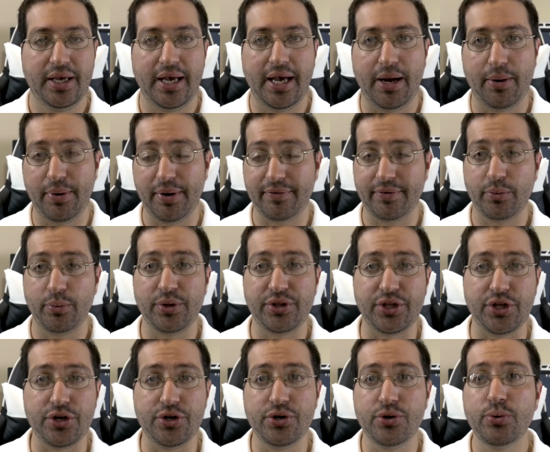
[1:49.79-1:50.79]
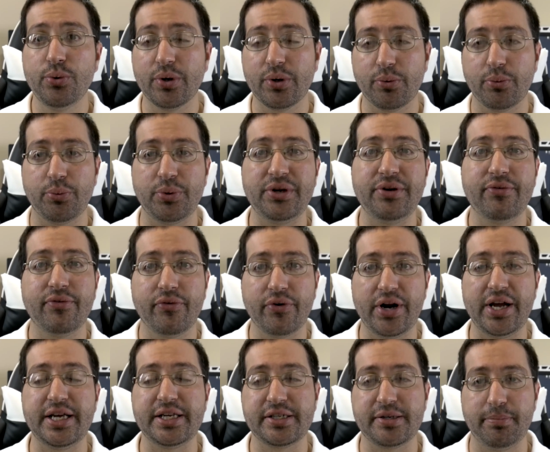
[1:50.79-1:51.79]
However, with the newer,
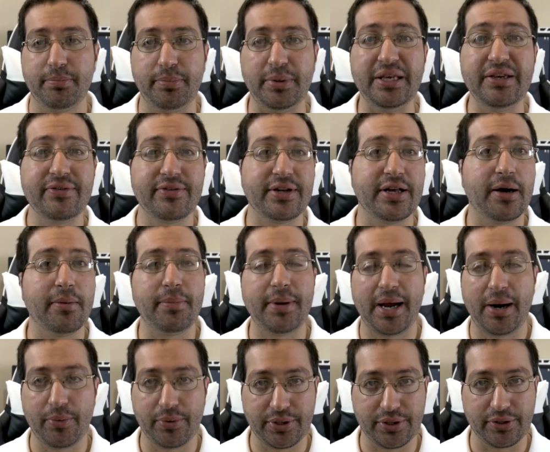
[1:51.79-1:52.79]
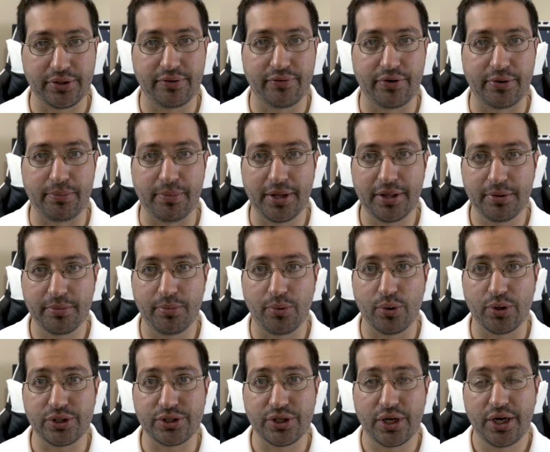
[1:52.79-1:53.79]
refreshed, beefed up power delivery
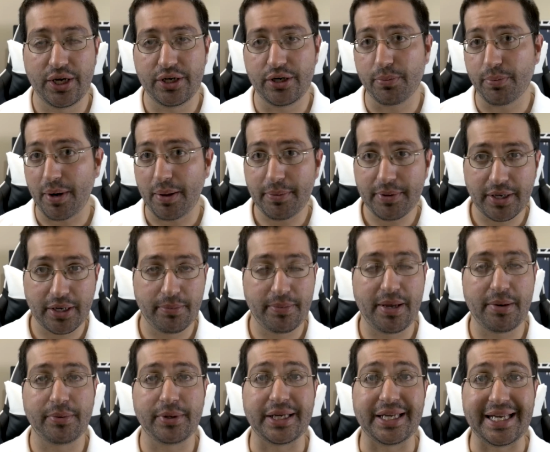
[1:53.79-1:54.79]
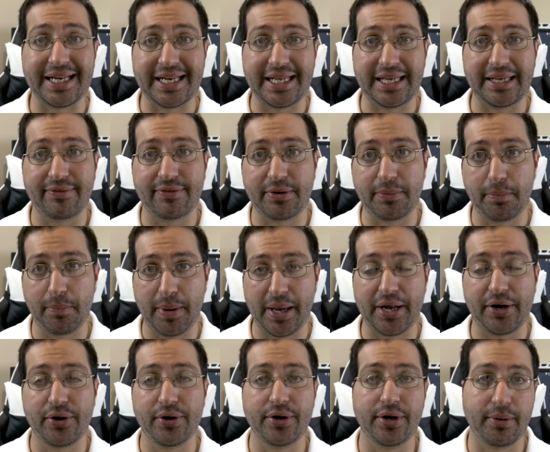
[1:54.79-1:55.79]
motherboards, you're probably going to be able to get even
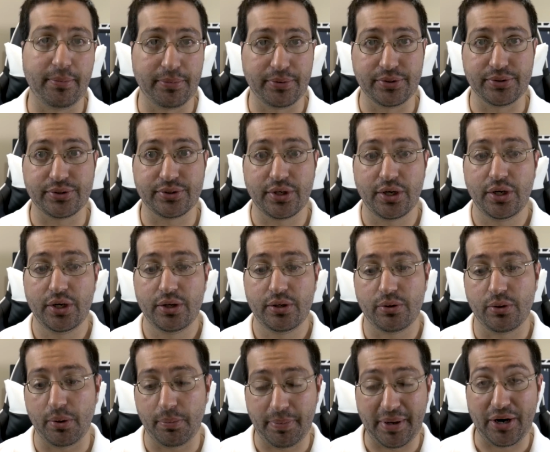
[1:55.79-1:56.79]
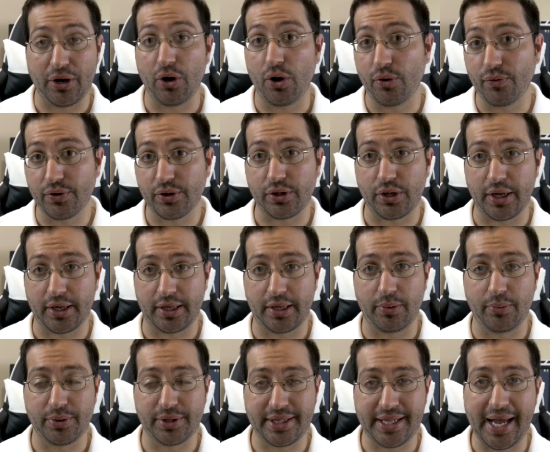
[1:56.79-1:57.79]
better numbers or better
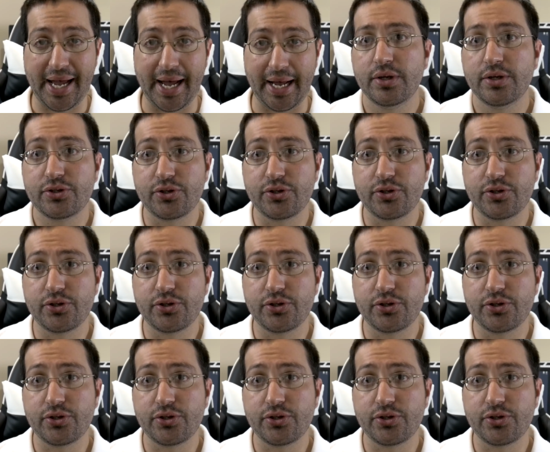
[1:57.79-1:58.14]
overclocking with that.